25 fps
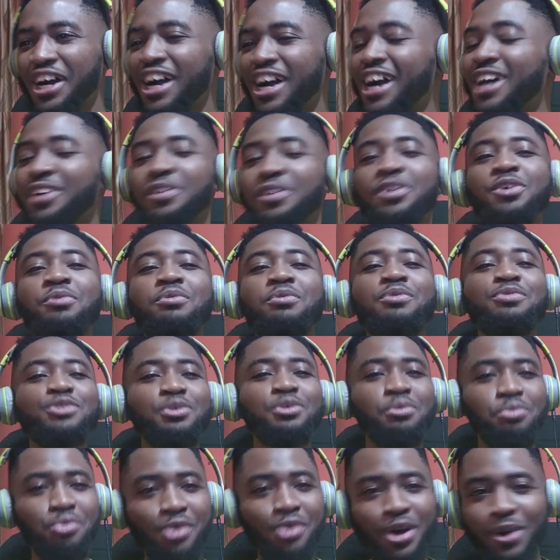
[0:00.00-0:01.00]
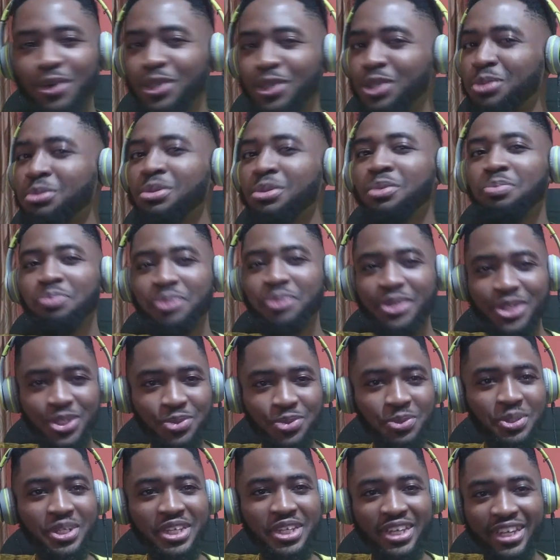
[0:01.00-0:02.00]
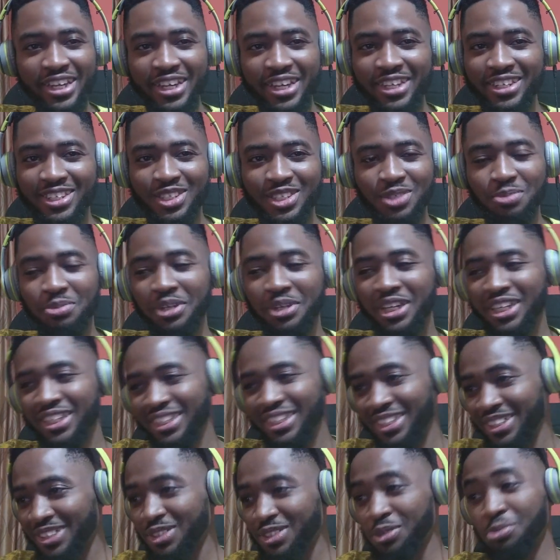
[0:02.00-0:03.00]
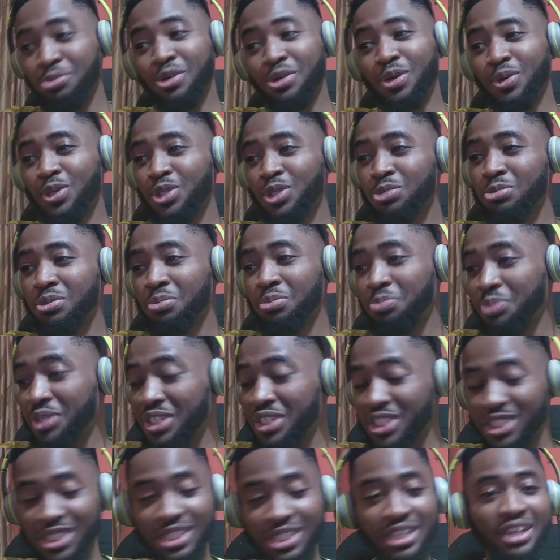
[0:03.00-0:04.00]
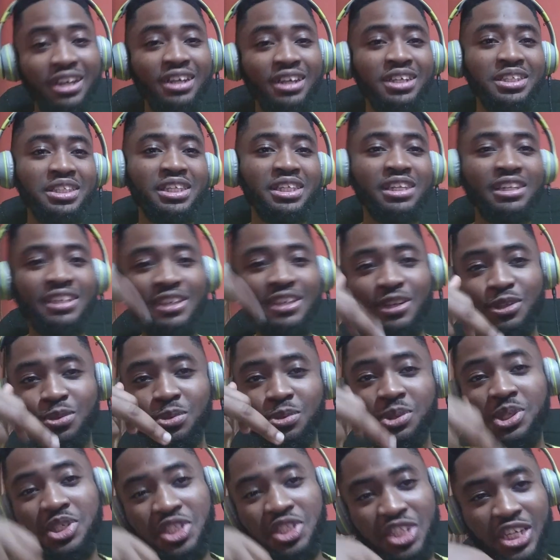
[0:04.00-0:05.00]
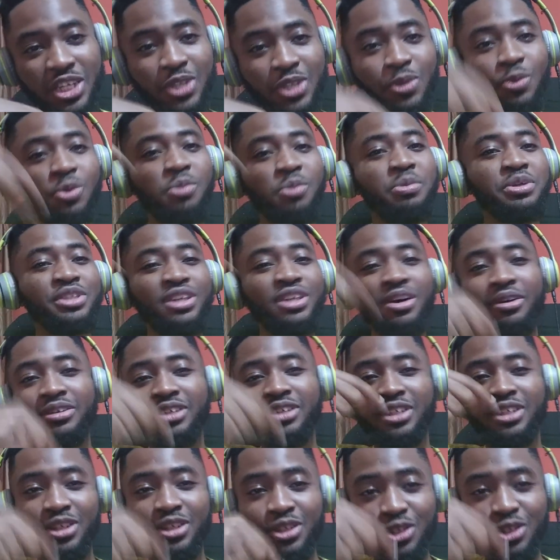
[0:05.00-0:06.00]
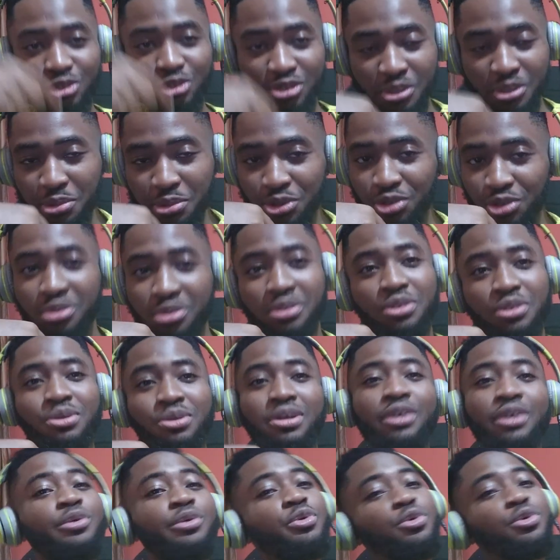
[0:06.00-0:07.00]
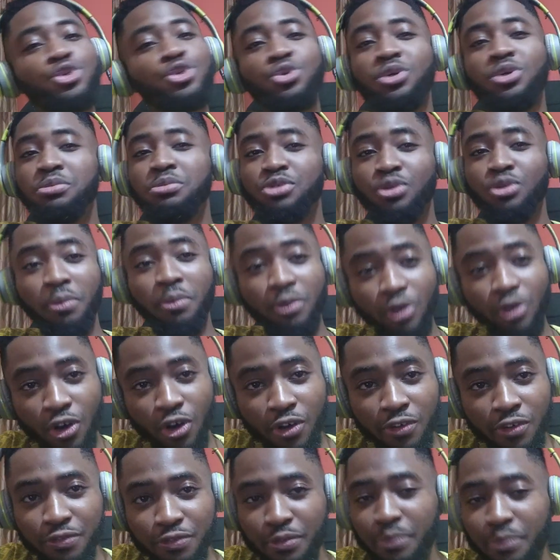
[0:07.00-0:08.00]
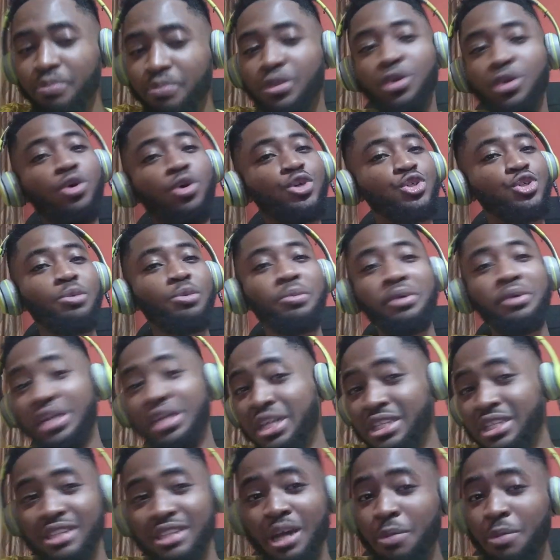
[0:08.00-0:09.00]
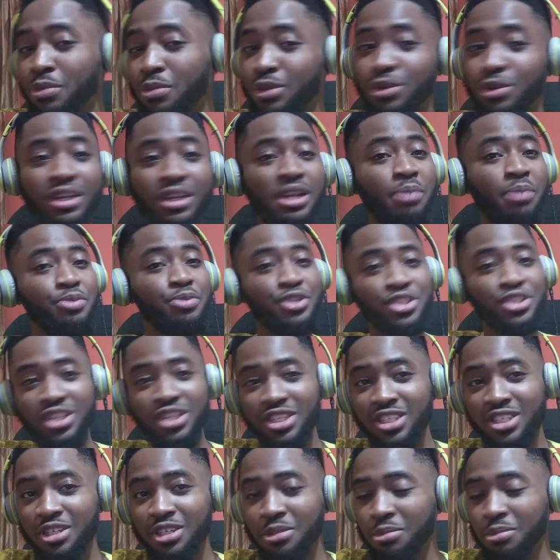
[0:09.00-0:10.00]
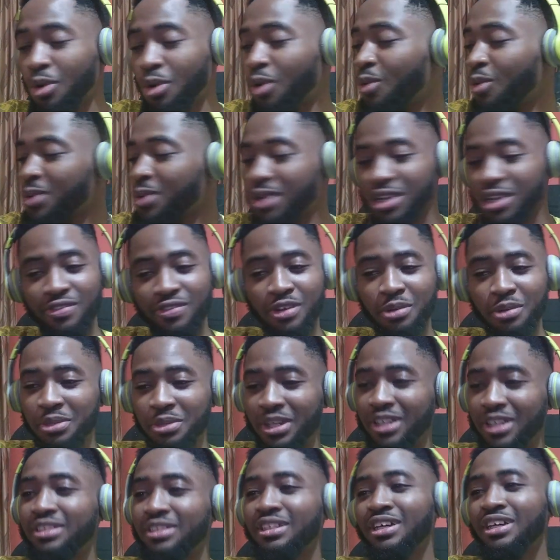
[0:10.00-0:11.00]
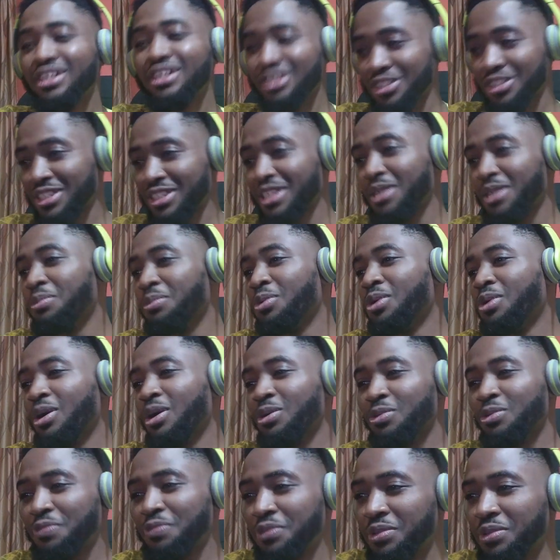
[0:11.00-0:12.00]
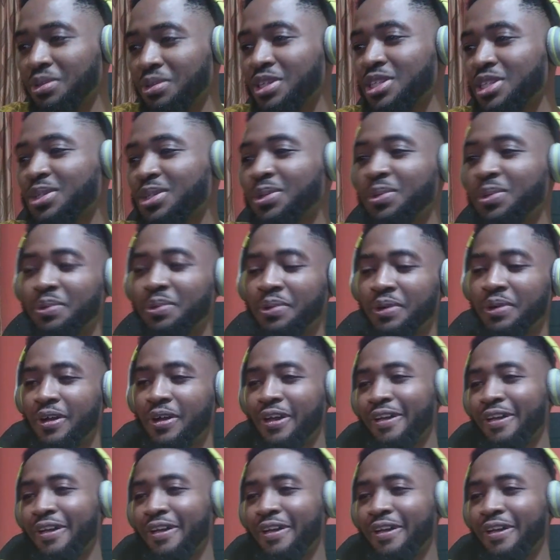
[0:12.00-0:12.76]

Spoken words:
I know some people are going to be pissed when they hear this, man. Some people are going to be pissed. The link to his channel will be down in the description. You can go show him some love or some hate. You can appreciate him or whatever, man. Just let him know how you feel. Let's go.